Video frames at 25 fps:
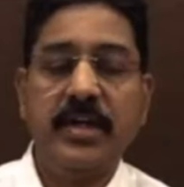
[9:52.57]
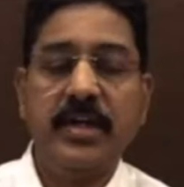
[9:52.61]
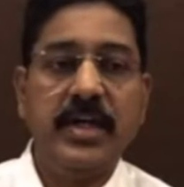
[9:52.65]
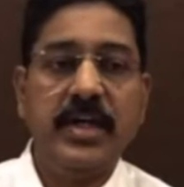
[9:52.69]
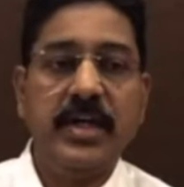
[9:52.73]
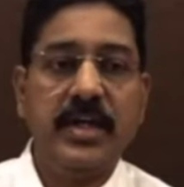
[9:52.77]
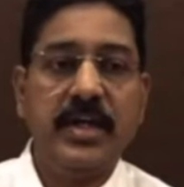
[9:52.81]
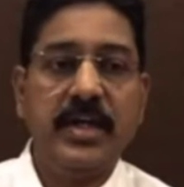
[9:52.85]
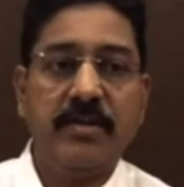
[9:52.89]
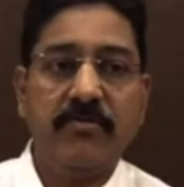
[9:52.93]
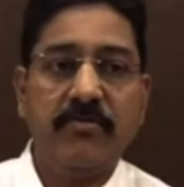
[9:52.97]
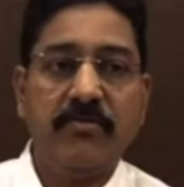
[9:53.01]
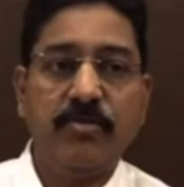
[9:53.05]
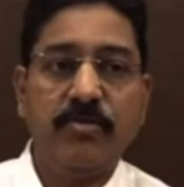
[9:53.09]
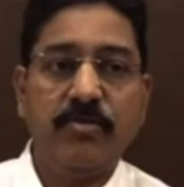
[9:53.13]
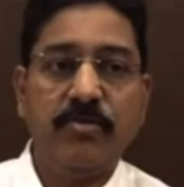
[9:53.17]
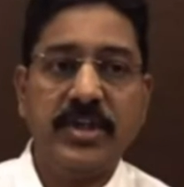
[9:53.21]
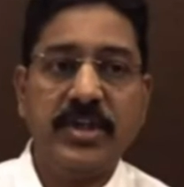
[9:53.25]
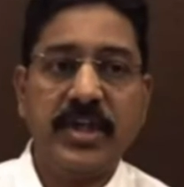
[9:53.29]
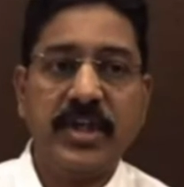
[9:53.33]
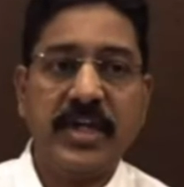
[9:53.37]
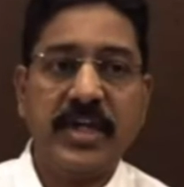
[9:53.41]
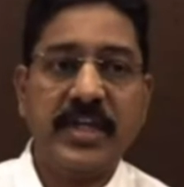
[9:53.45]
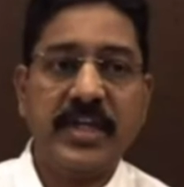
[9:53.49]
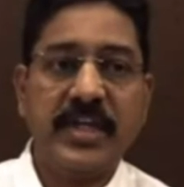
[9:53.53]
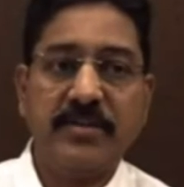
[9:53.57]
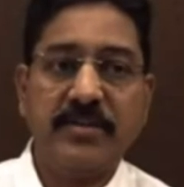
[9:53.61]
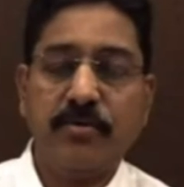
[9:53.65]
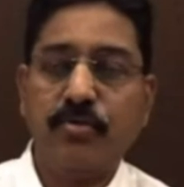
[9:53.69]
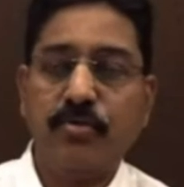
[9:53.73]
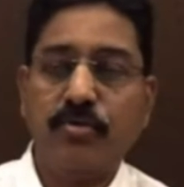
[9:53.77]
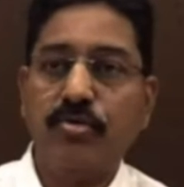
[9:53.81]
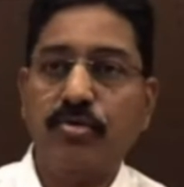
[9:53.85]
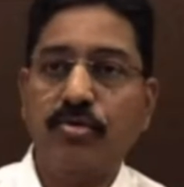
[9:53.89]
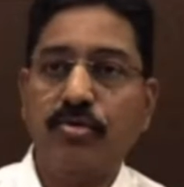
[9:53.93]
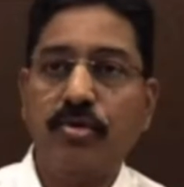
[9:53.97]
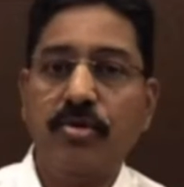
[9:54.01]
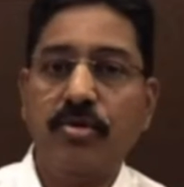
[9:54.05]
OCT catheter couldn't
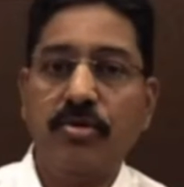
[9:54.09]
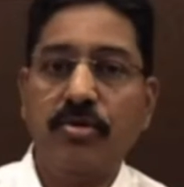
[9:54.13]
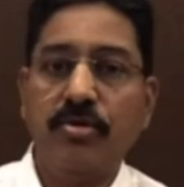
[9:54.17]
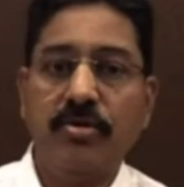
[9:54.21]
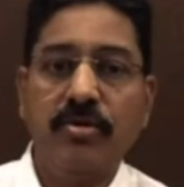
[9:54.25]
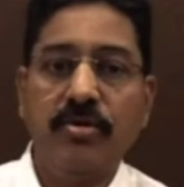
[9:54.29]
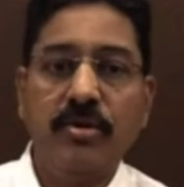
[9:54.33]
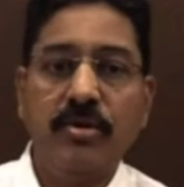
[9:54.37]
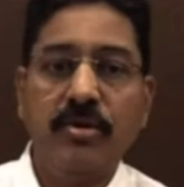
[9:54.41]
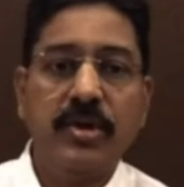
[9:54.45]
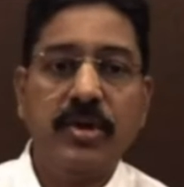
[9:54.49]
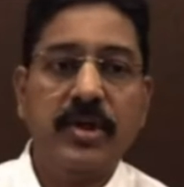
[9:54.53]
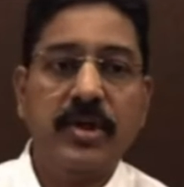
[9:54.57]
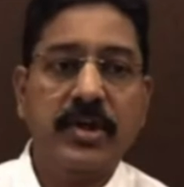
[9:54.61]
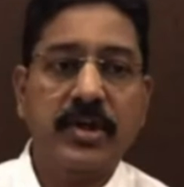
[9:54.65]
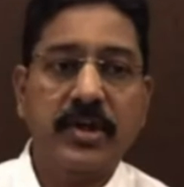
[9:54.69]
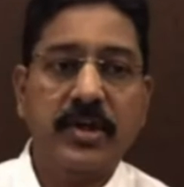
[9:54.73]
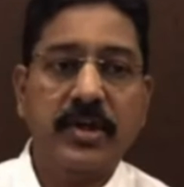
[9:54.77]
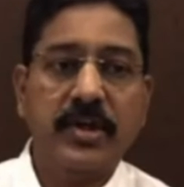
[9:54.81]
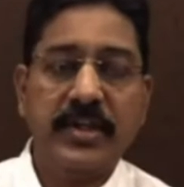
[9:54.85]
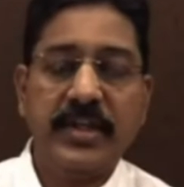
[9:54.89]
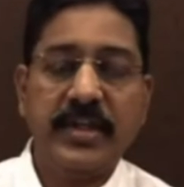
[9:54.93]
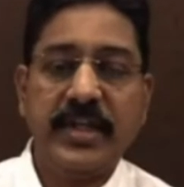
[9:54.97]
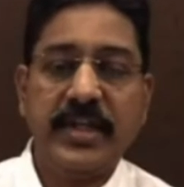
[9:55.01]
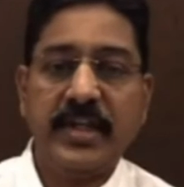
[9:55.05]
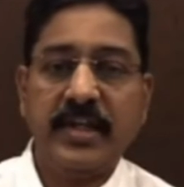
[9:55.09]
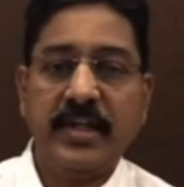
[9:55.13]
go. Then